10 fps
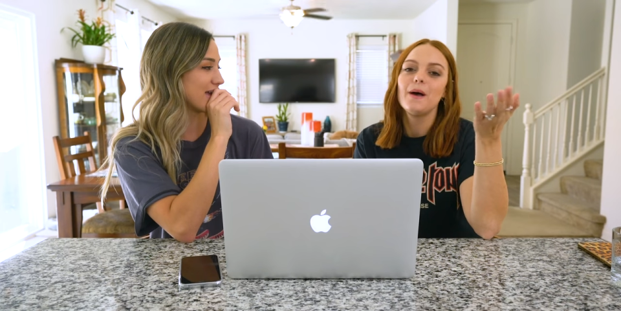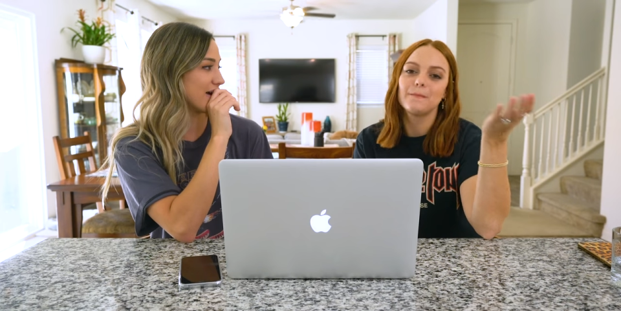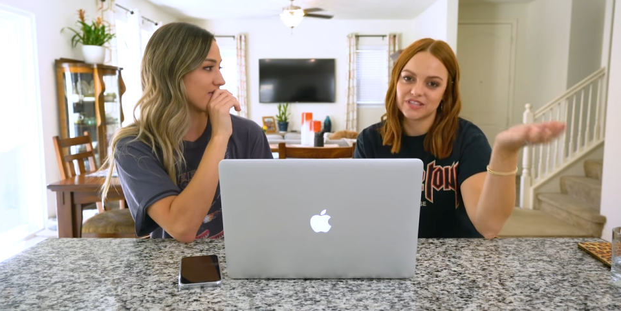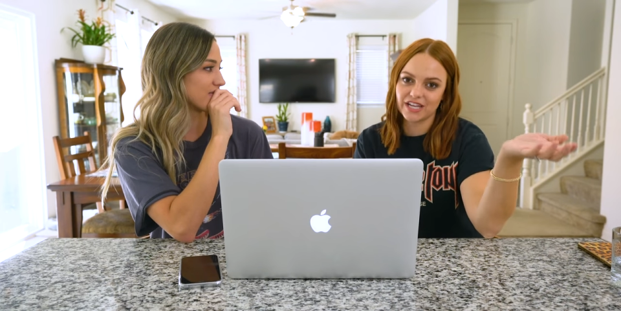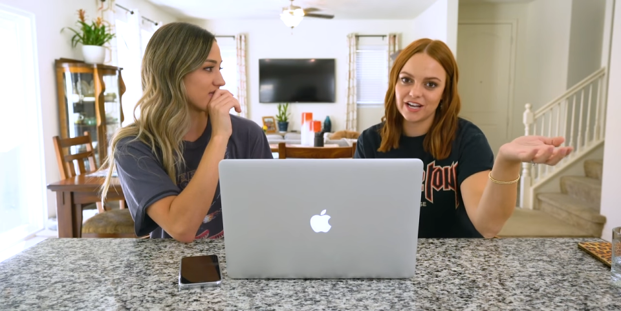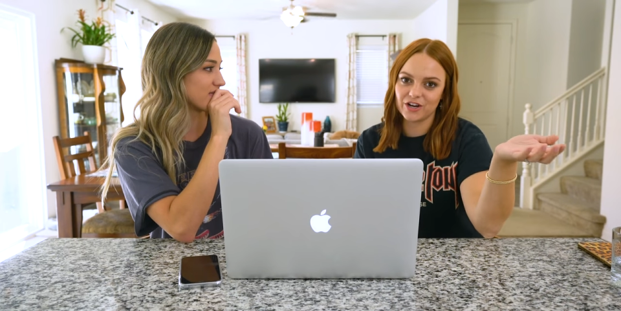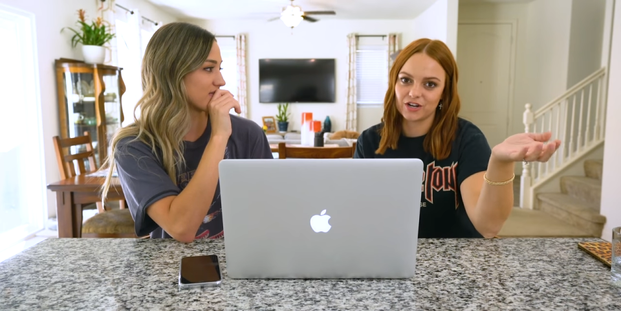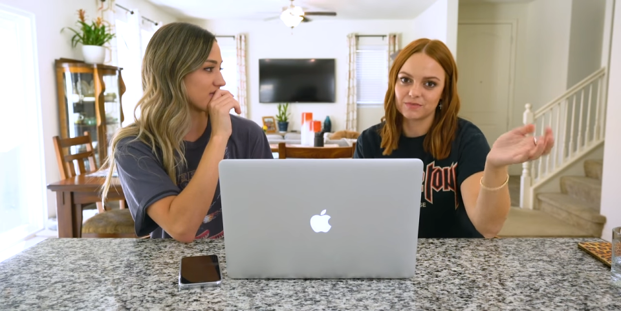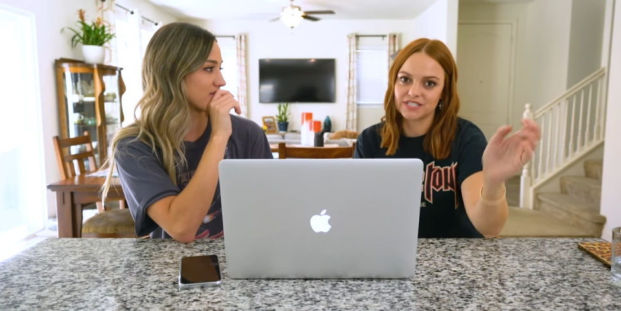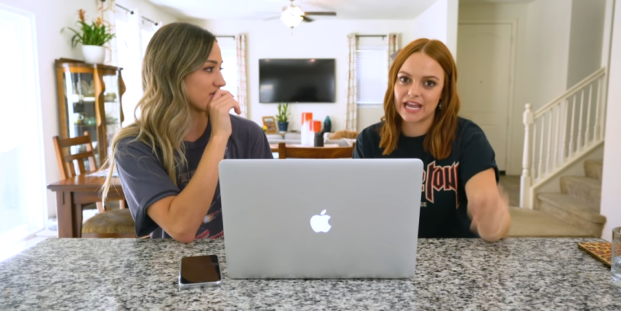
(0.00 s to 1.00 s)
Speaker 1: yeah. But then I
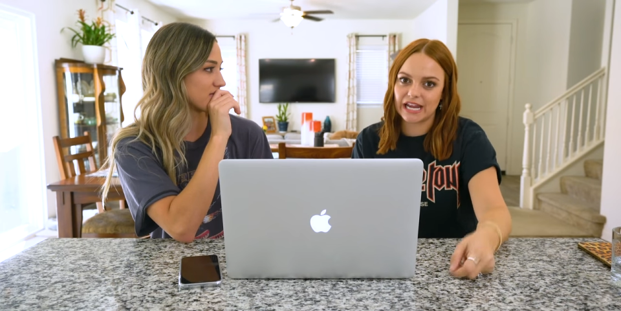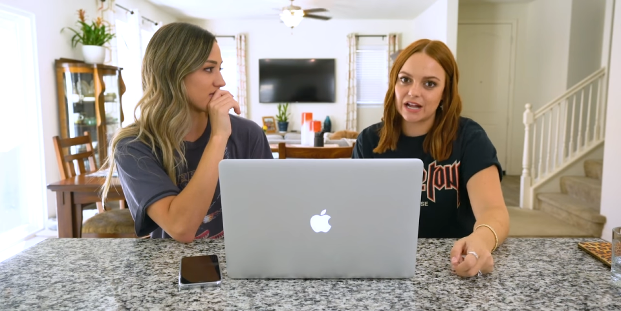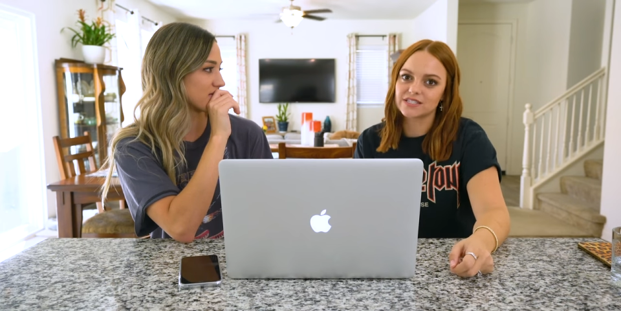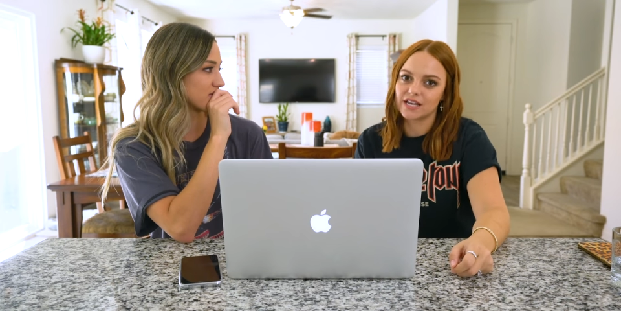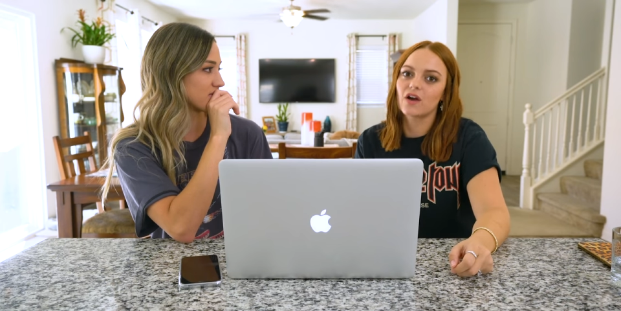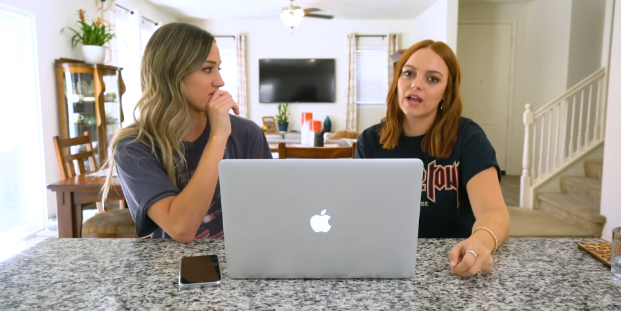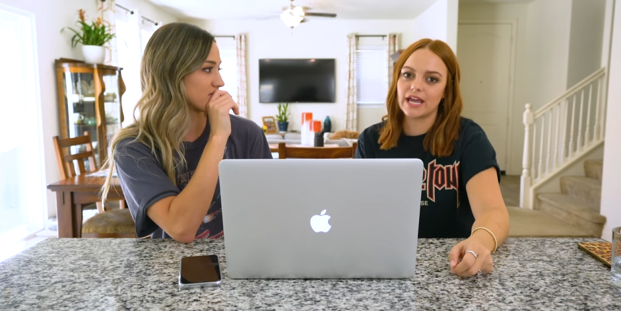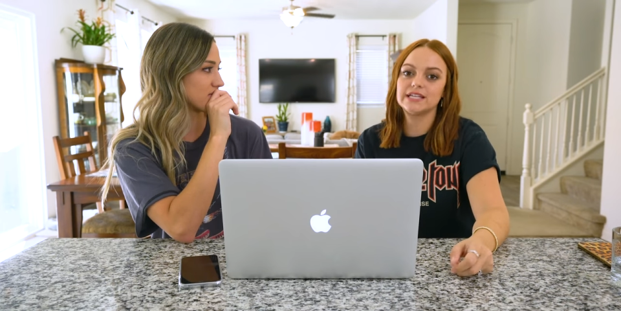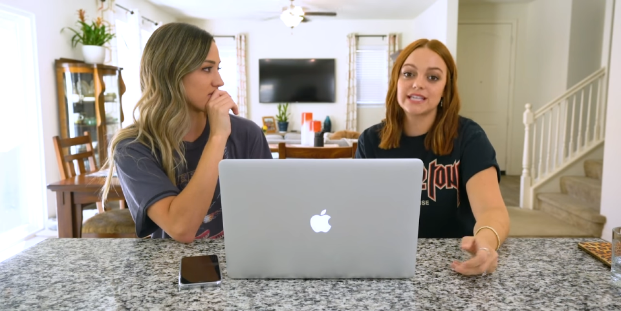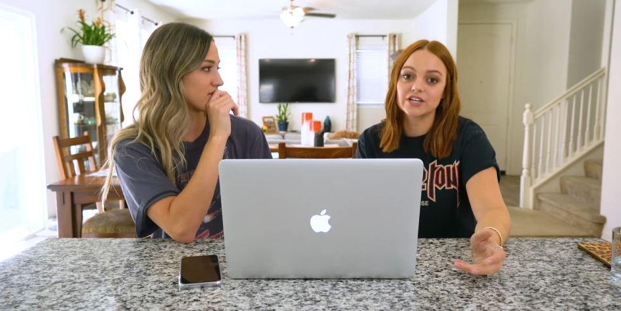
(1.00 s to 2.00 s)
heard him sing and I was like,
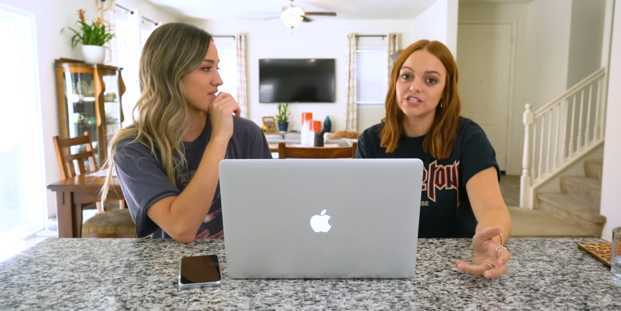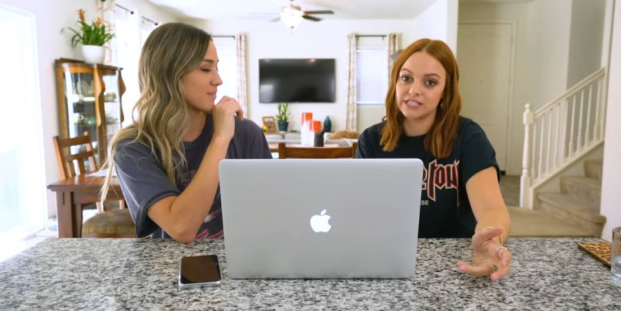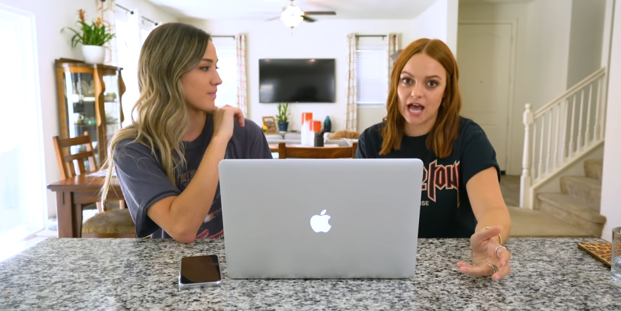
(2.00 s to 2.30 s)
okay, he's actually